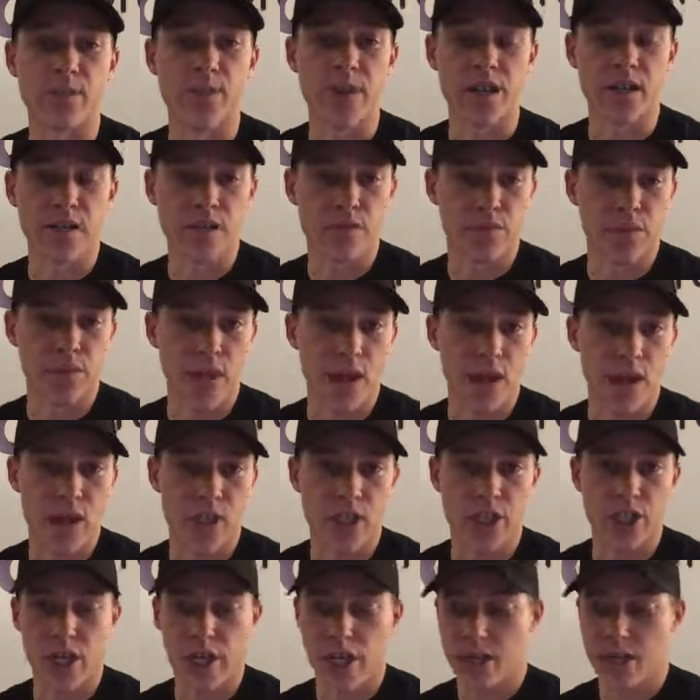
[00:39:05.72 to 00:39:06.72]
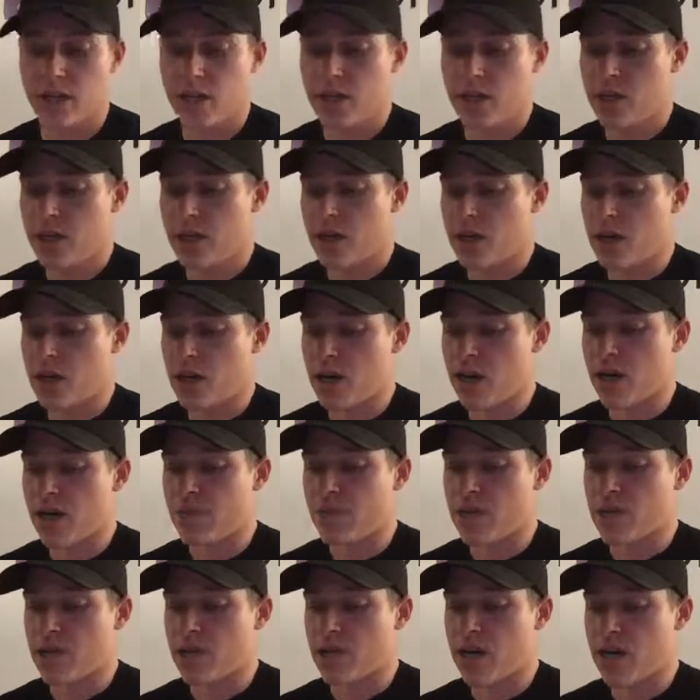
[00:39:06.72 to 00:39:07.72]
big as blockchain.
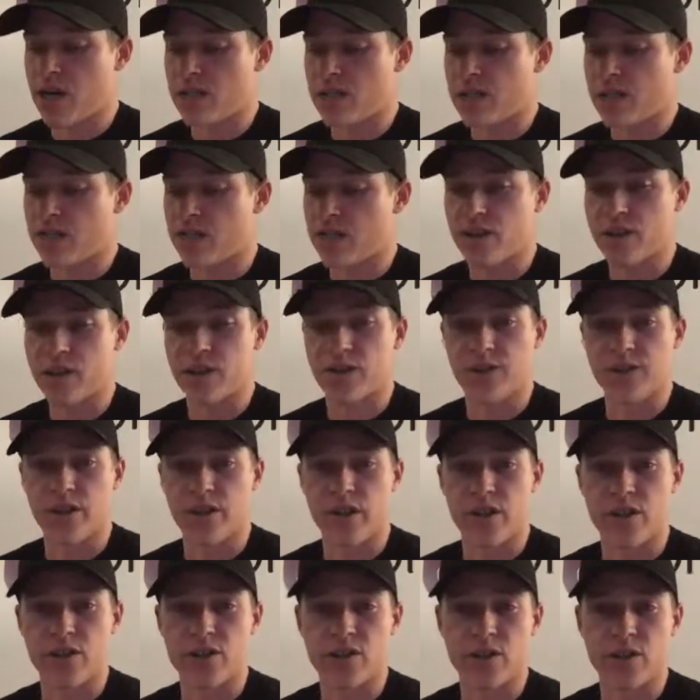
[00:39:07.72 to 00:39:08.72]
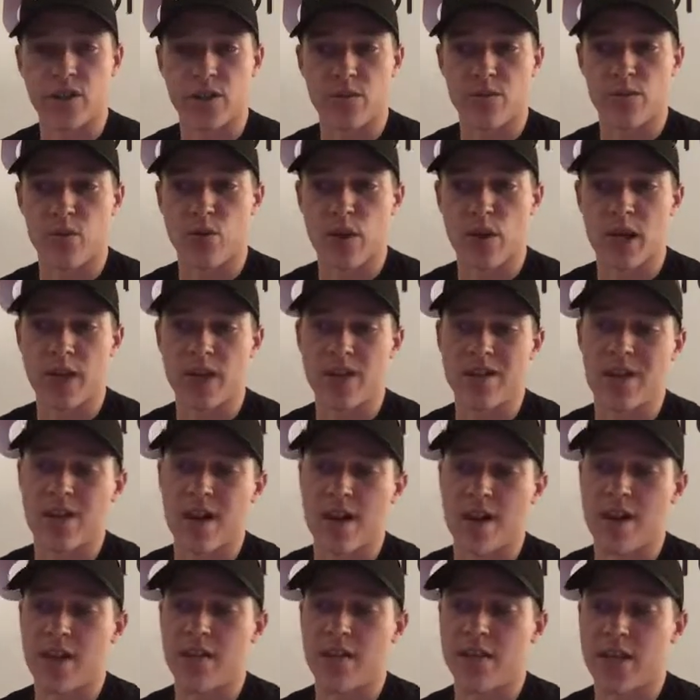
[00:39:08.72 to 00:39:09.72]
So that's a very interesting point. And
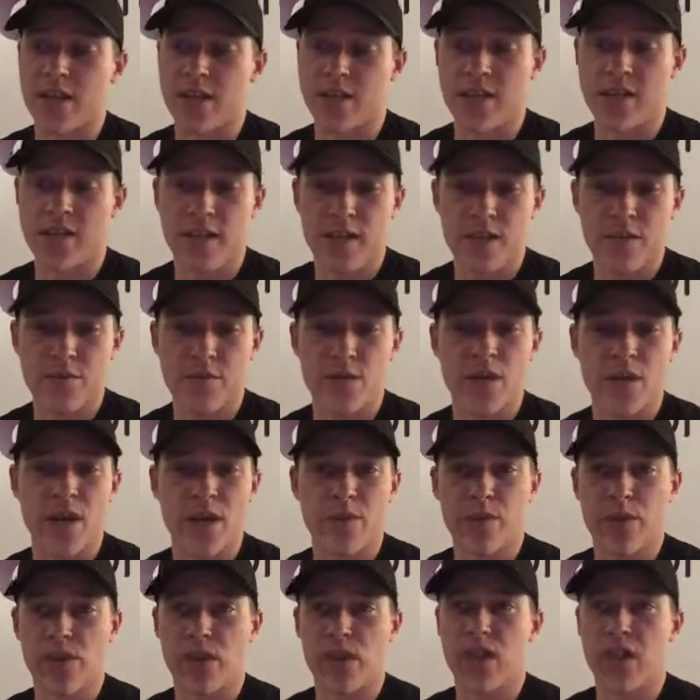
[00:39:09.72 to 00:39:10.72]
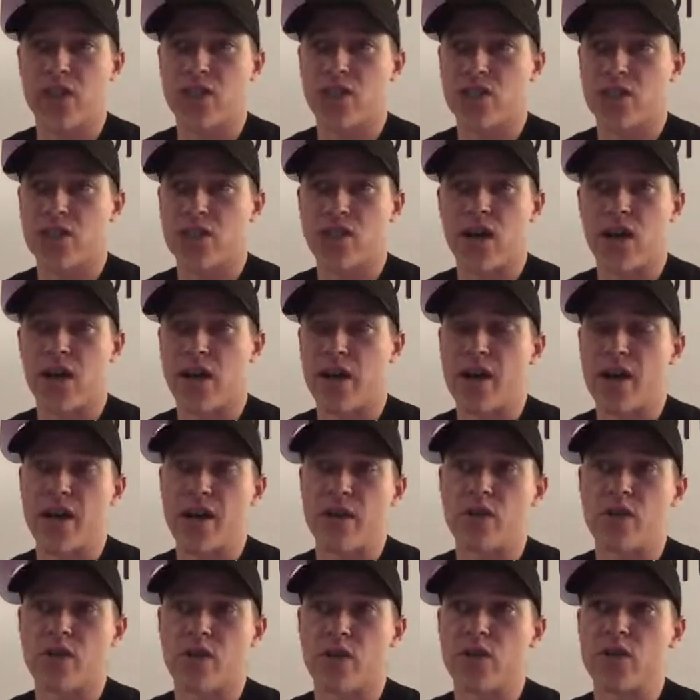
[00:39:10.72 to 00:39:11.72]
then on the manipulation side,
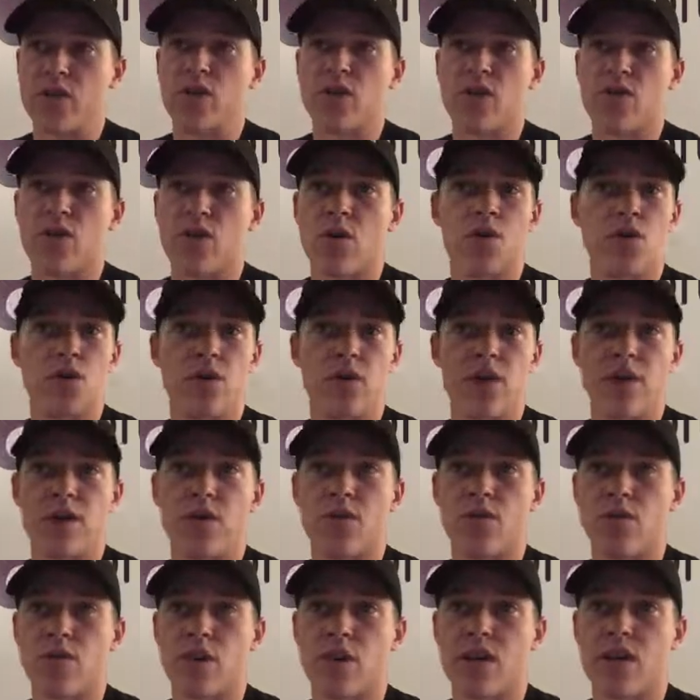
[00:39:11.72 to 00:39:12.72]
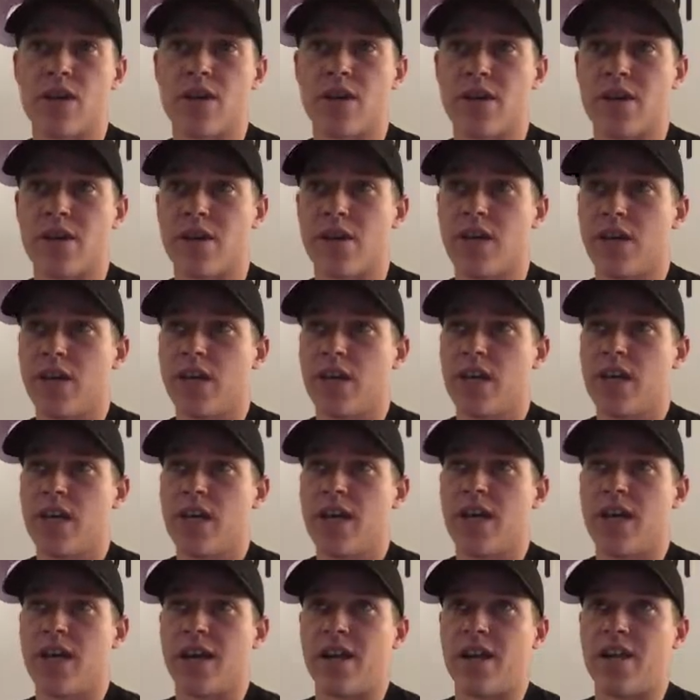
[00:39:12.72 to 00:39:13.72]
I would also totally agree.
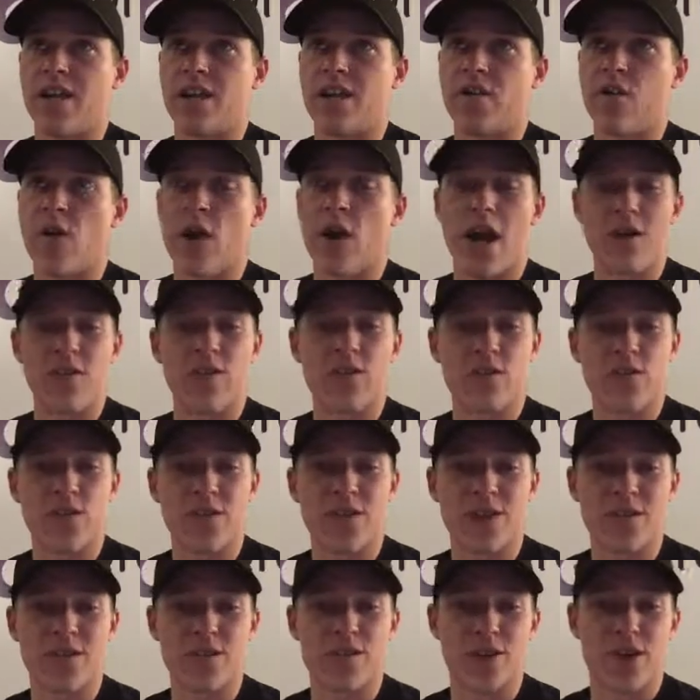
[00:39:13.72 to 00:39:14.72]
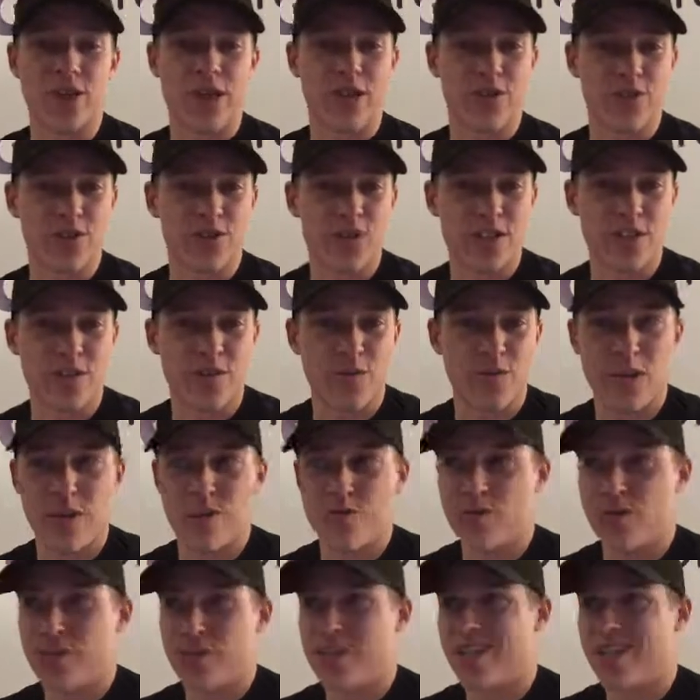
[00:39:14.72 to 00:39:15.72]
And I also think it's very interesting when
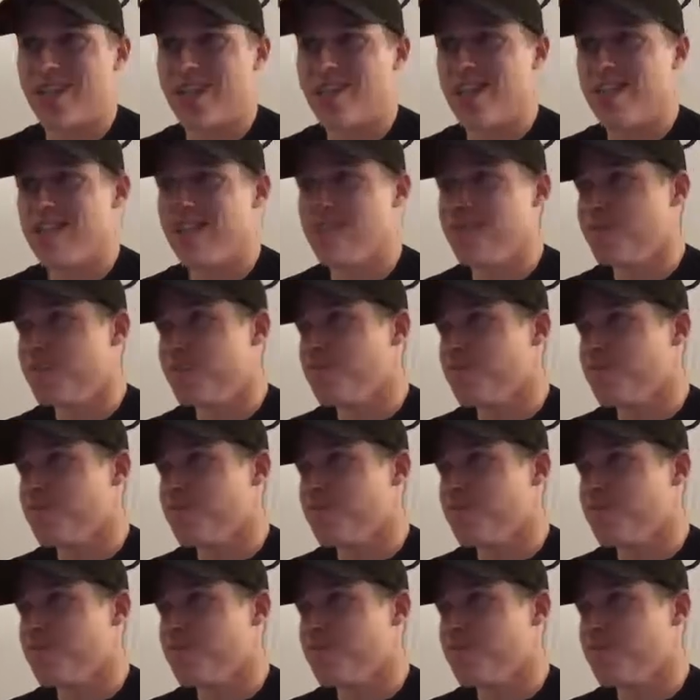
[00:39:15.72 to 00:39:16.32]
you see,